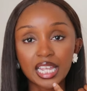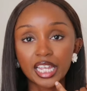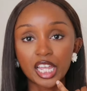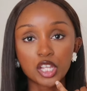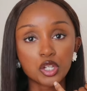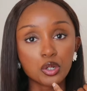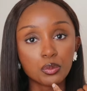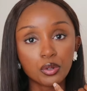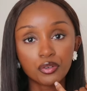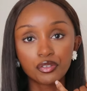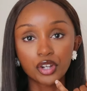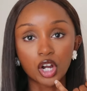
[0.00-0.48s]
like, can
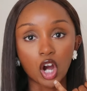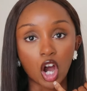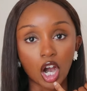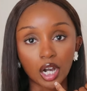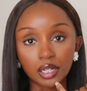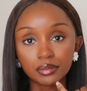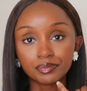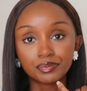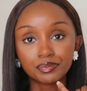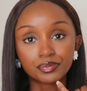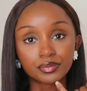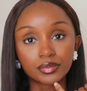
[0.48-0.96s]
you move your
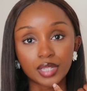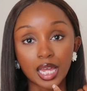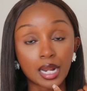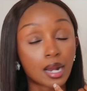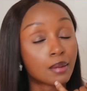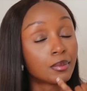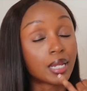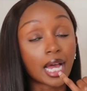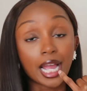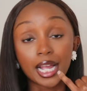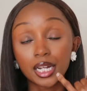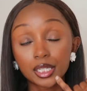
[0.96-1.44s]
car? And
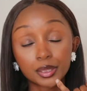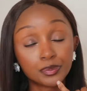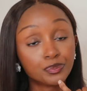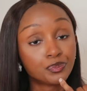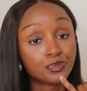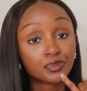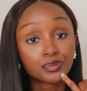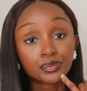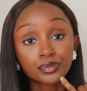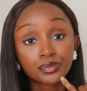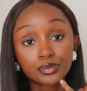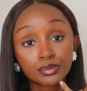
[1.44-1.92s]
I'm like,
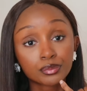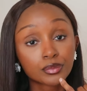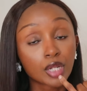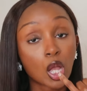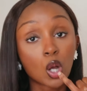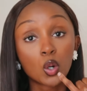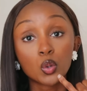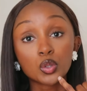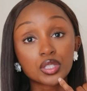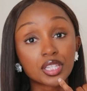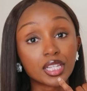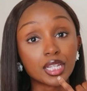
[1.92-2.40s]

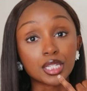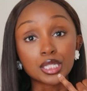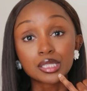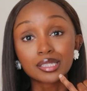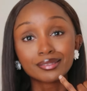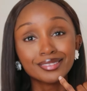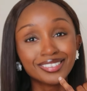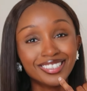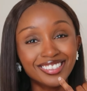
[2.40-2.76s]
who's this?